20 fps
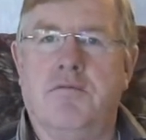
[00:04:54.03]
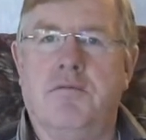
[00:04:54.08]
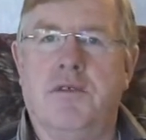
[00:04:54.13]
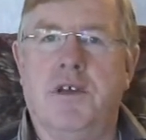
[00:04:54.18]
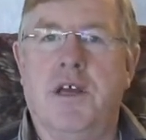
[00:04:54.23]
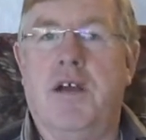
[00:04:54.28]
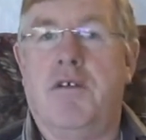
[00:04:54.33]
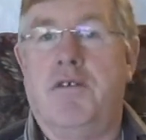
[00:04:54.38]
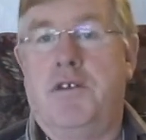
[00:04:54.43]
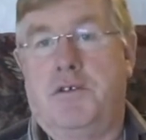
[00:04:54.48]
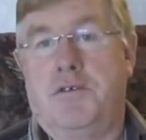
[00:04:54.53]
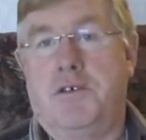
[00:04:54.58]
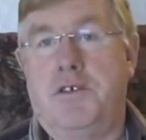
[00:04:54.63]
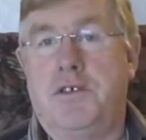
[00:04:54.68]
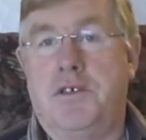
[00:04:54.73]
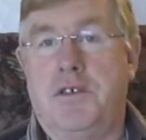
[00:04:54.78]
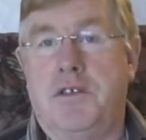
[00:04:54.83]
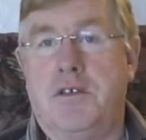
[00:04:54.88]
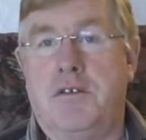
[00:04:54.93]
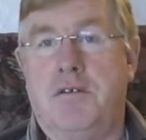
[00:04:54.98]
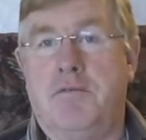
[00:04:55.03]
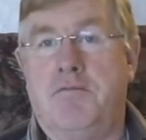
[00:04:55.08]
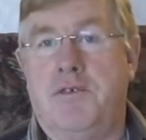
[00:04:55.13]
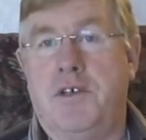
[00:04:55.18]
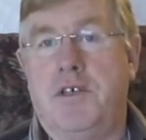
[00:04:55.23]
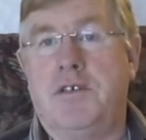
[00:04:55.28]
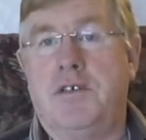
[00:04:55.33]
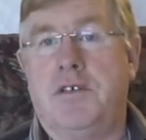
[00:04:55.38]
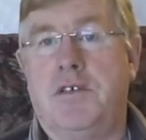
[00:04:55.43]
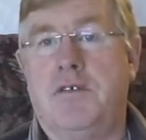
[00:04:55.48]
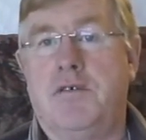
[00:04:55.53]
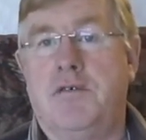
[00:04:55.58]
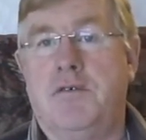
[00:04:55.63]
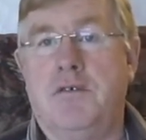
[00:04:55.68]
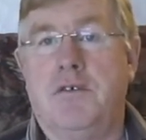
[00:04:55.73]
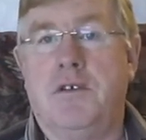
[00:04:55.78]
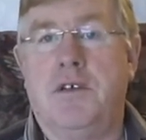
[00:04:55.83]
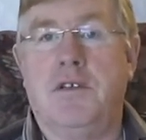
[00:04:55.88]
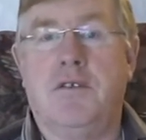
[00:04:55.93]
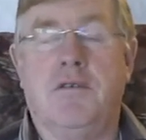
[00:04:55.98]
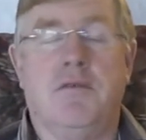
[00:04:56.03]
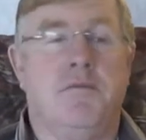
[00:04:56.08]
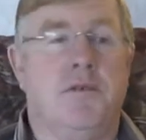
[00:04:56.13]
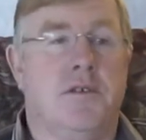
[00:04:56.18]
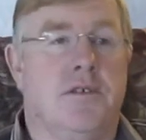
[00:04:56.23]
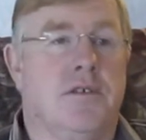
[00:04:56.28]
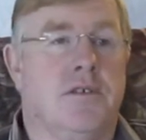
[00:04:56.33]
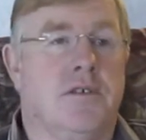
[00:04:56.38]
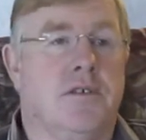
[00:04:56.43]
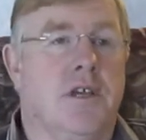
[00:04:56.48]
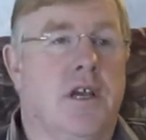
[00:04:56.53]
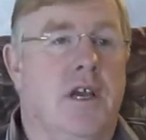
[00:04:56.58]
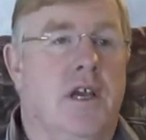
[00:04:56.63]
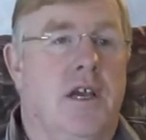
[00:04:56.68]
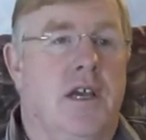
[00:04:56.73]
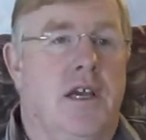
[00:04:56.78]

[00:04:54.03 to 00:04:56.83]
we are interested in investing in your business.